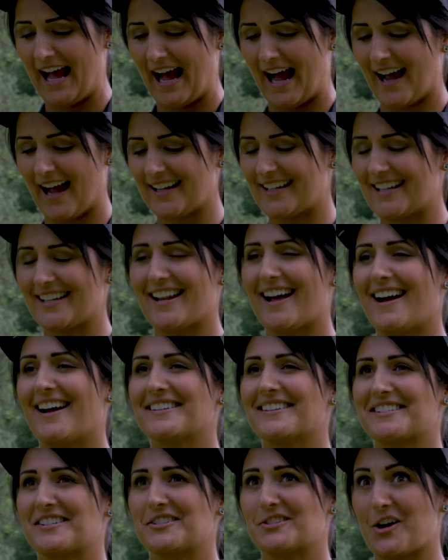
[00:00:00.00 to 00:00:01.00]
I
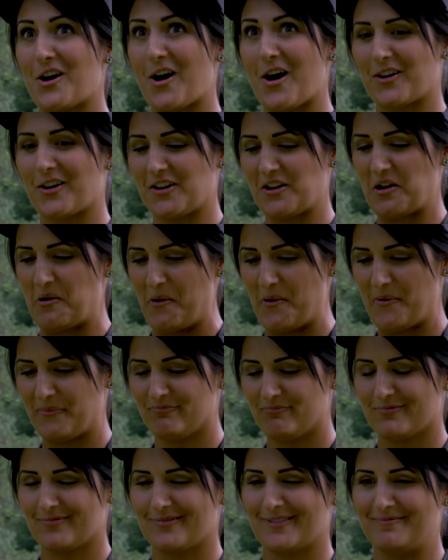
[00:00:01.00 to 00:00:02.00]
cannot talk
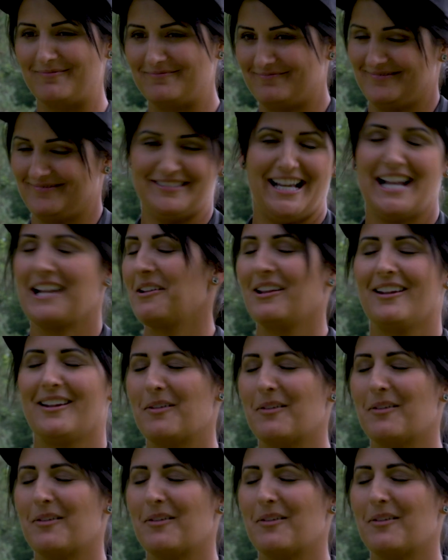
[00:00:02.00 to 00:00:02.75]
any